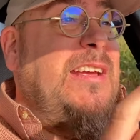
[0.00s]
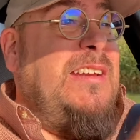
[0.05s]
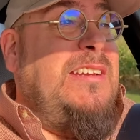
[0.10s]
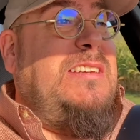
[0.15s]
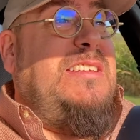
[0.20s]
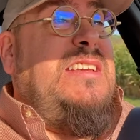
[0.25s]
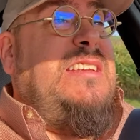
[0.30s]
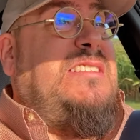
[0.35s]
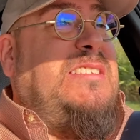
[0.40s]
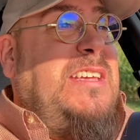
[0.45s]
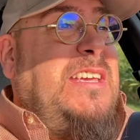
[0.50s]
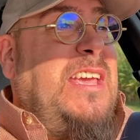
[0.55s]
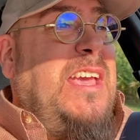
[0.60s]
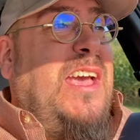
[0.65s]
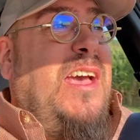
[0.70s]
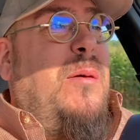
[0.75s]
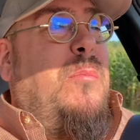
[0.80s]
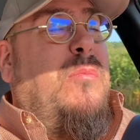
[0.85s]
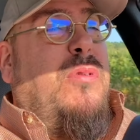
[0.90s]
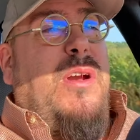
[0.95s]

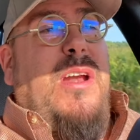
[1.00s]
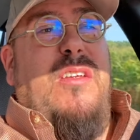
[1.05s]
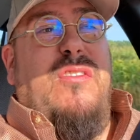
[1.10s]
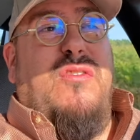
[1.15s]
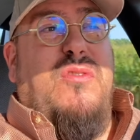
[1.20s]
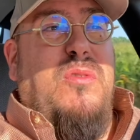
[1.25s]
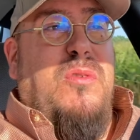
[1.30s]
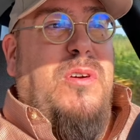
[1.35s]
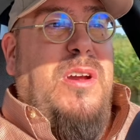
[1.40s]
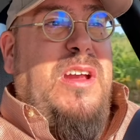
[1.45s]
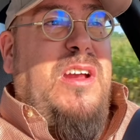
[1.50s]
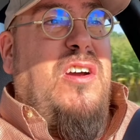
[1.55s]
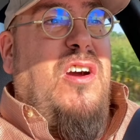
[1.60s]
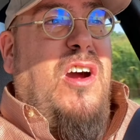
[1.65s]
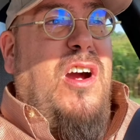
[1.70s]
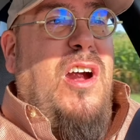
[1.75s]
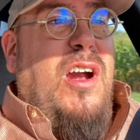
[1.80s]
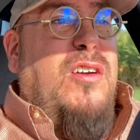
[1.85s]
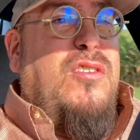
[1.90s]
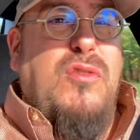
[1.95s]
DTM British touring
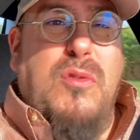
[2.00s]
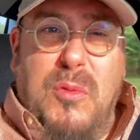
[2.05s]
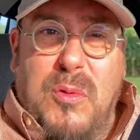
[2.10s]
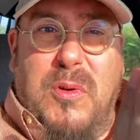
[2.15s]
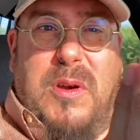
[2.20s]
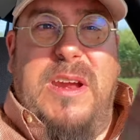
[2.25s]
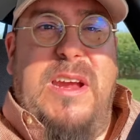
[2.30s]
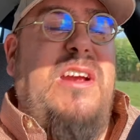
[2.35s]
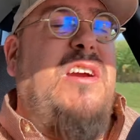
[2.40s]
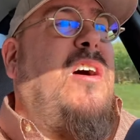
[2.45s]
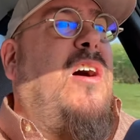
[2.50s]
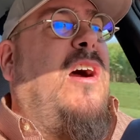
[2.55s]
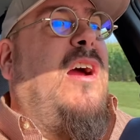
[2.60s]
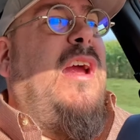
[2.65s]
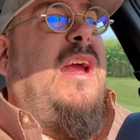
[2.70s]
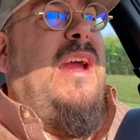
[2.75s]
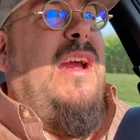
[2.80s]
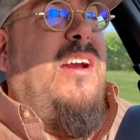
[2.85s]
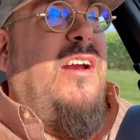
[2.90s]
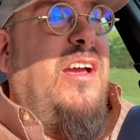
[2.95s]
car, touring car
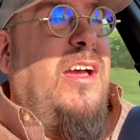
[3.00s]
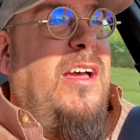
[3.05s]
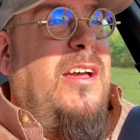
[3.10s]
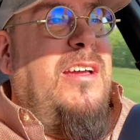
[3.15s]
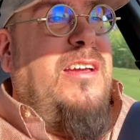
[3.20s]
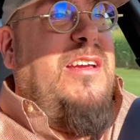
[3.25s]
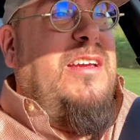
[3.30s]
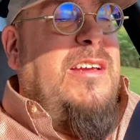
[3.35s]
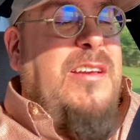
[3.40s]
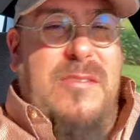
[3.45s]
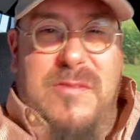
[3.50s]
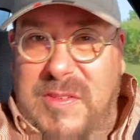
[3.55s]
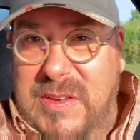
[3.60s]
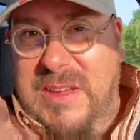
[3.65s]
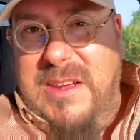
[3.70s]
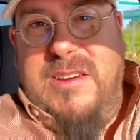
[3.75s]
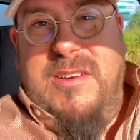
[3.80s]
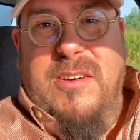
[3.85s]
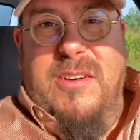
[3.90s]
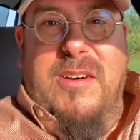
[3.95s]
era
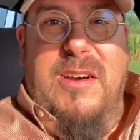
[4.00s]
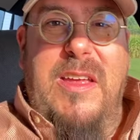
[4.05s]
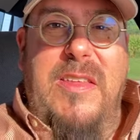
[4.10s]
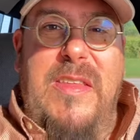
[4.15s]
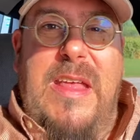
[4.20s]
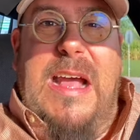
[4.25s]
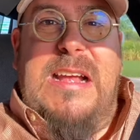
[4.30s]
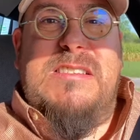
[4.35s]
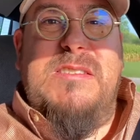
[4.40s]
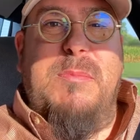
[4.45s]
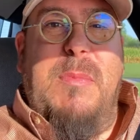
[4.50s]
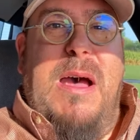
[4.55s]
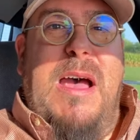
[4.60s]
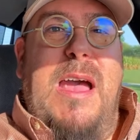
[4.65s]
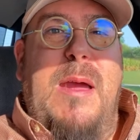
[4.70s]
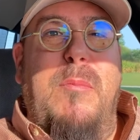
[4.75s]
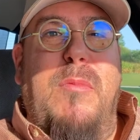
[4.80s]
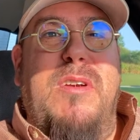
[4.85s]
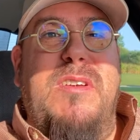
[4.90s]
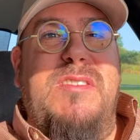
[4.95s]
vehicle, and that's
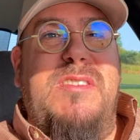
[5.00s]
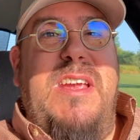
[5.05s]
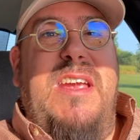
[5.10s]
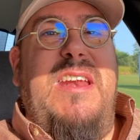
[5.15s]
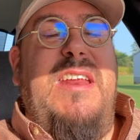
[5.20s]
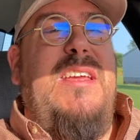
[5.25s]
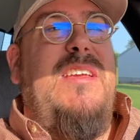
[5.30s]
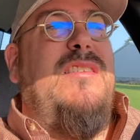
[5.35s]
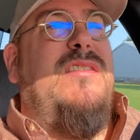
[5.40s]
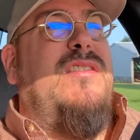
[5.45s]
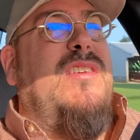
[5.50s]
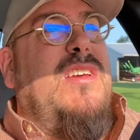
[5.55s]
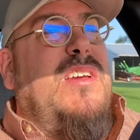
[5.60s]
my Mercedes